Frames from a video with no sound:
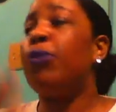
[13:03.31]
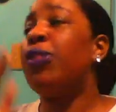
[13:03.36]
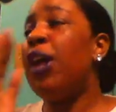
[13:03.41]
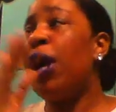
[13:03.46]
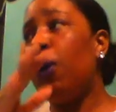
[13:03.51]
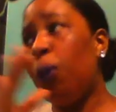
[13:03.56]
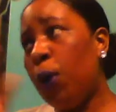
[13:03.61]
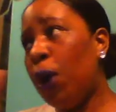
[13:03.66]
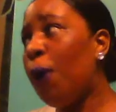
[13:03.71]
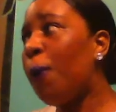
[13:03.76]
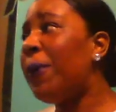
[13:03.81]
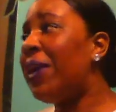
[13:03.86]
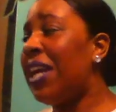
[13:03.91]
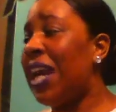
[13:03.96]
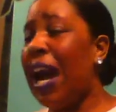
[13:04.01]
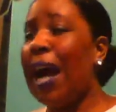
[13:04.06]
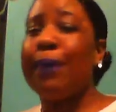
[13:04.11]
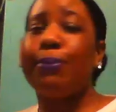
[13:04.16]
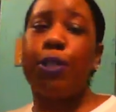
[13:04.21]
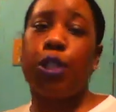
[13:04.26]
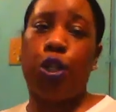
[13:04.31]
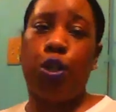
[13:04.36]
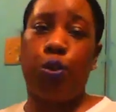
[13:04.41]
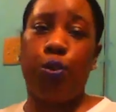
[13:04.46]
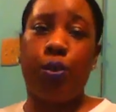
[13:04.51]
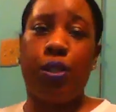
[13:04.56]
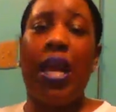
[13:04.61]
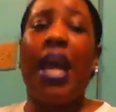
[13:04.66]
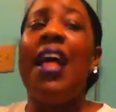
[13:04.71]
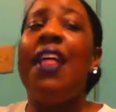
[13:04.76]
There will be
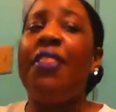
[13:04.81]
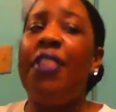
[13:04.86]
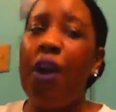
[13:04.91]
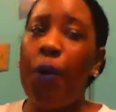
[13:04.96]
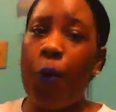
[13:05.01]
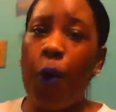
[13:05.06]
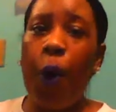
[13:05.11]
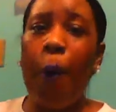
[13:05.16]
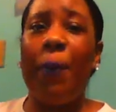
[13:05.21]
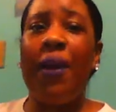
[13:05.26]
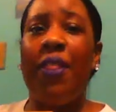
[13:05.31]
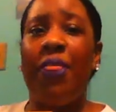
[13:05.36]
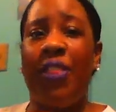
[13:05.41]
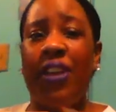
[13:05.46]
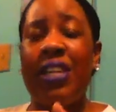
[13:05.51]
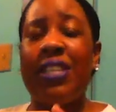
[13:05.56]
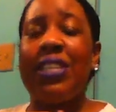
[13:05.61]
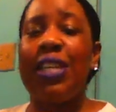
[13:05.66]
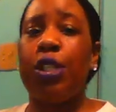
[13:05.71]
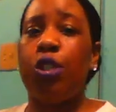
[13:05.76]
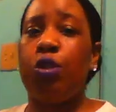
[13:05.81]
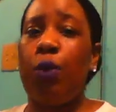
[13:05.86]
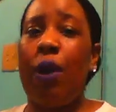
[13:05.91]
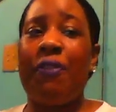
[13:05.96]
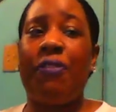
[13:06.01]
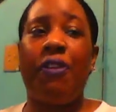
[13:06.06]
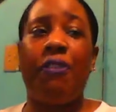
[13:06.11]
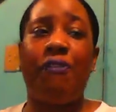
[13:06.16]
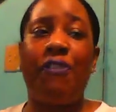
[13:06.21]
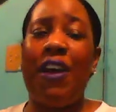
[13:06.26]
obstacles. There will be things that you
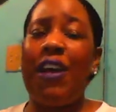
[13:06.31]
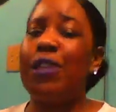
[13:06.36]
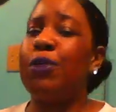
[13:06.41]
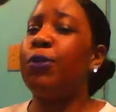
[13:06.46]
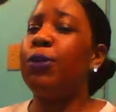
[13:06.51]
have to face,